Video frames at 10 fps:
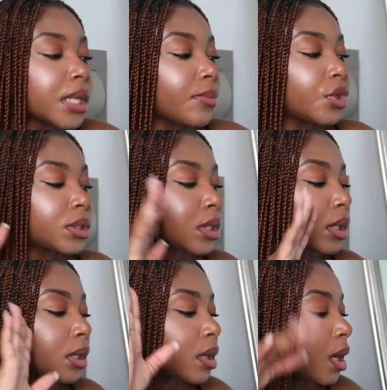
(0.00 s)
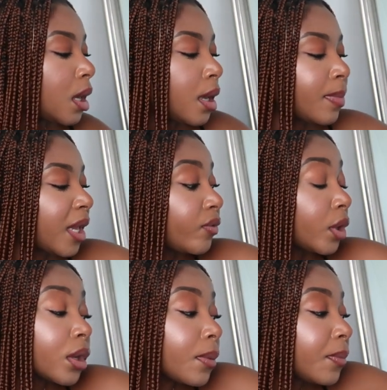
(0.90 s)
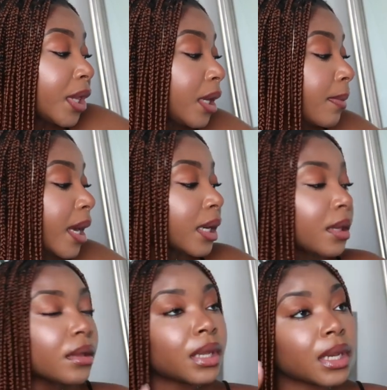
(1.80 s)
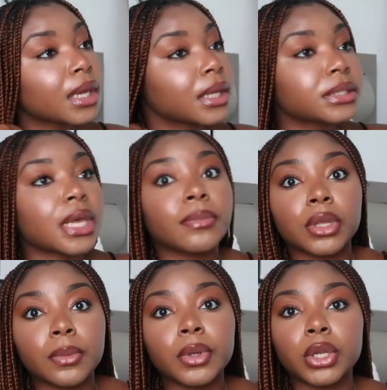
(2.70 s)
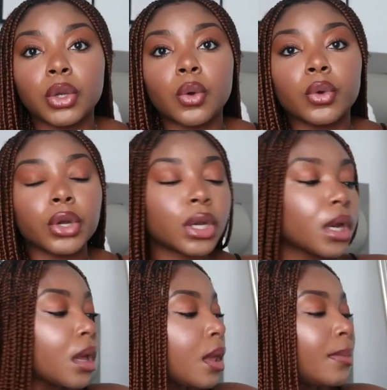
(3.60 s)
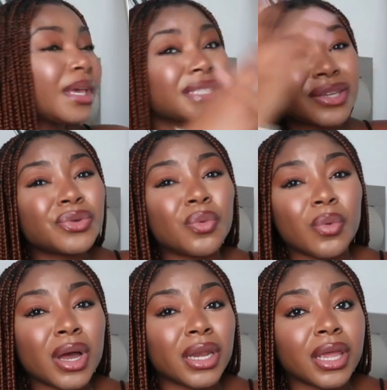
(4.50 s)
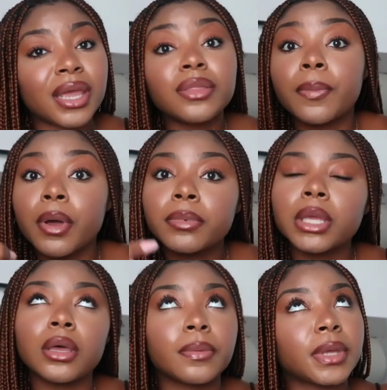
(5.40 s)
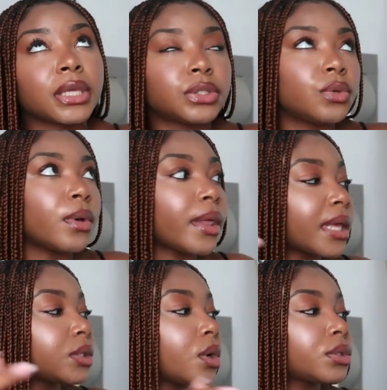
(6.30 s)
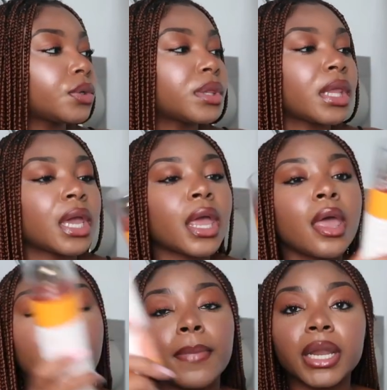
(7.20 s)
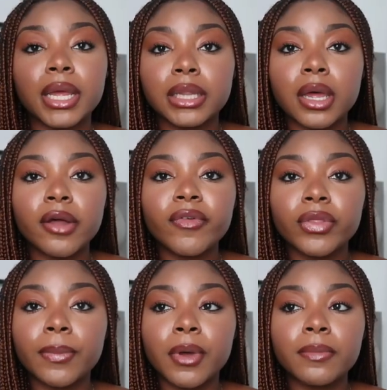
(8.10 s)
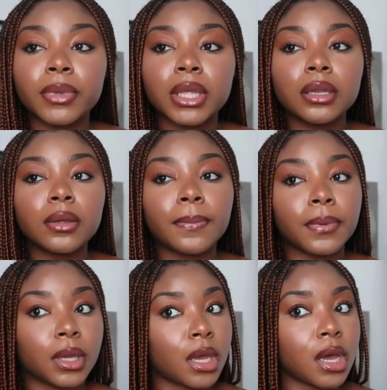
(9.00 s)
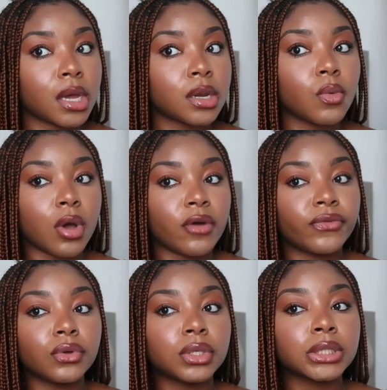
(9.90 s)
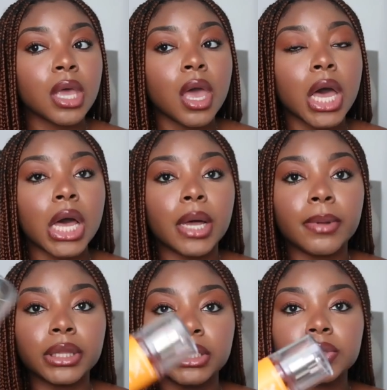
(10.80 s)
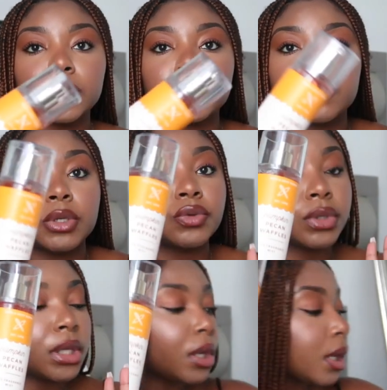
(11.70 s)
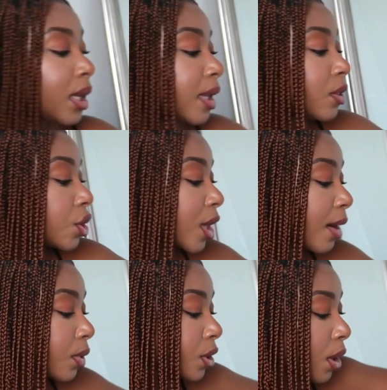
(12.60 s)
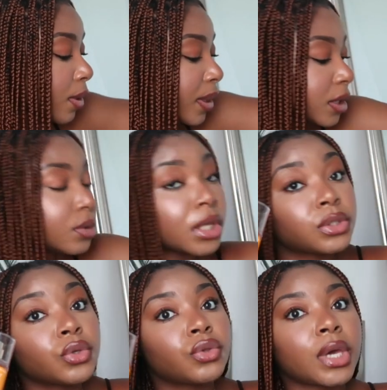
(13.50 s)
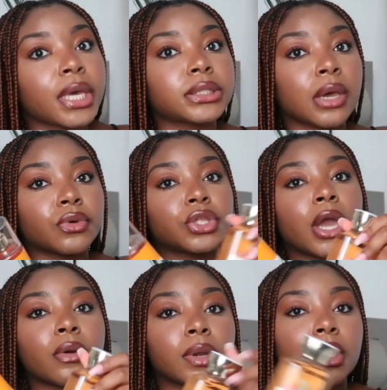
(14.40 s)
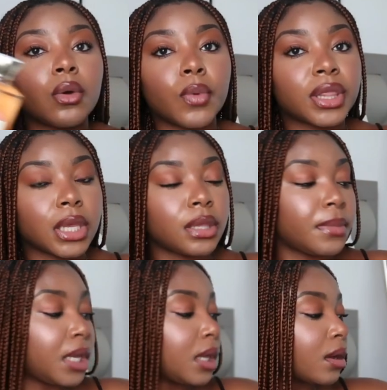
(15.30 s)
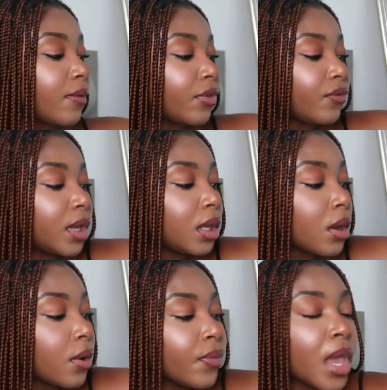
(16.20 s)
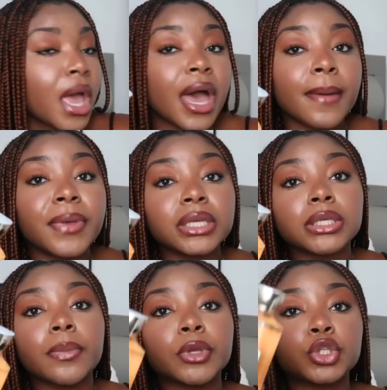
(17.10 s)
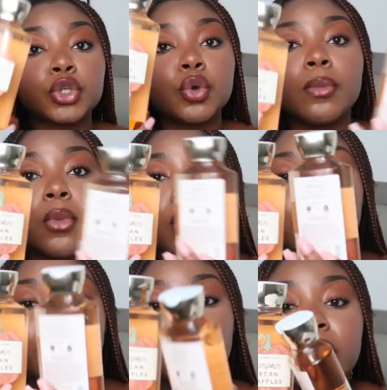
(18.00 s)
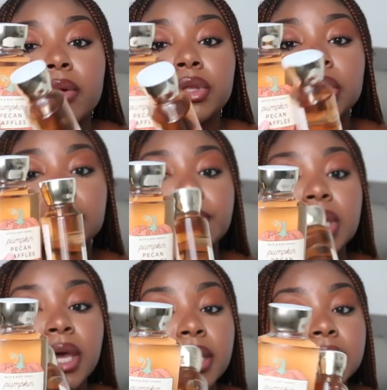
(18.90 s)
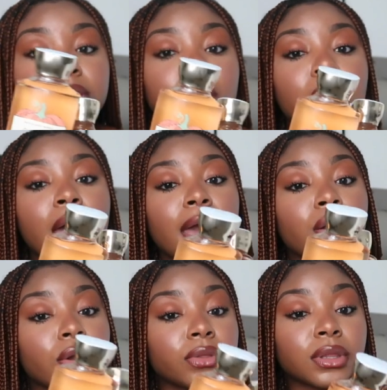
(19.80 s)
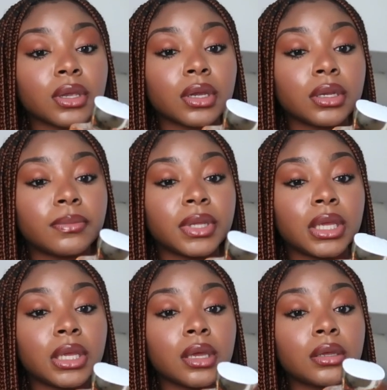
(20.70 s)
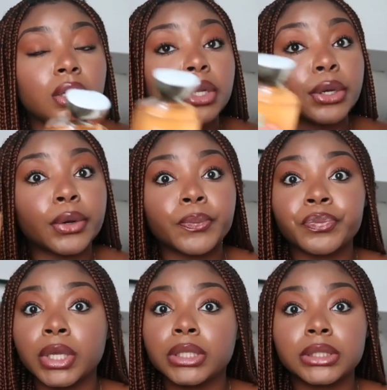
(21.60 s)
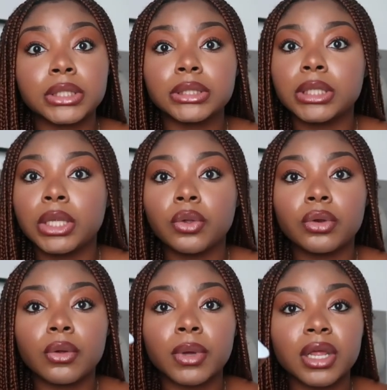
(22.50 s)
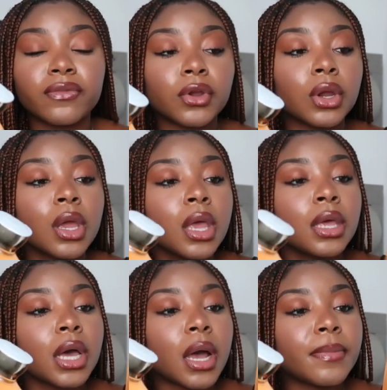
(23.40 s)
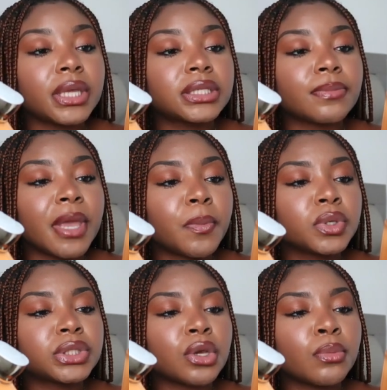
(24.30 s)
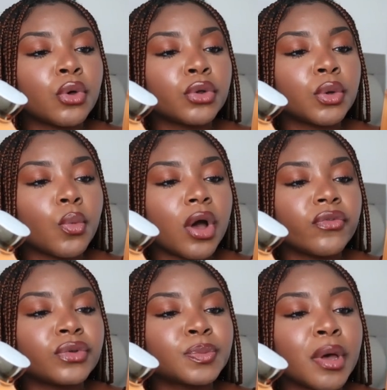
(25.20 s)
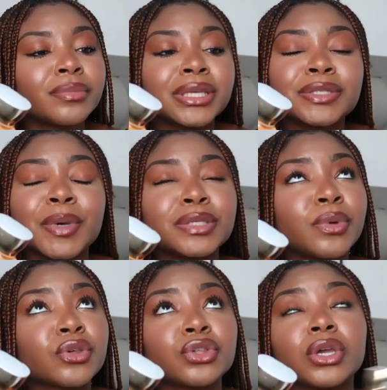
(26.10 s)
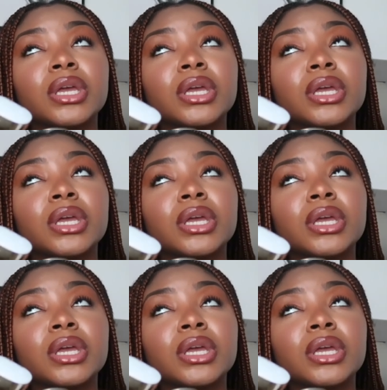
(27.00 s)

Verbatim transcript: I'm just gonna, I'm not even gonna complain about it, and I guess I'm gonna put it in an order because I do want it. And the pumpkin cupcake too, that's also a thing. But I love the pumpkin pecan waffles. Um, this one smells really good in the shower gel, and that's what I told you guys I was showering with in the beginning of the video. I picked up two more of the shower gels because I heard that they're gonna be, you know, discontinued or whatever. Um, it's maple syrup, golden waffles, pumpkin spice, brown sugar.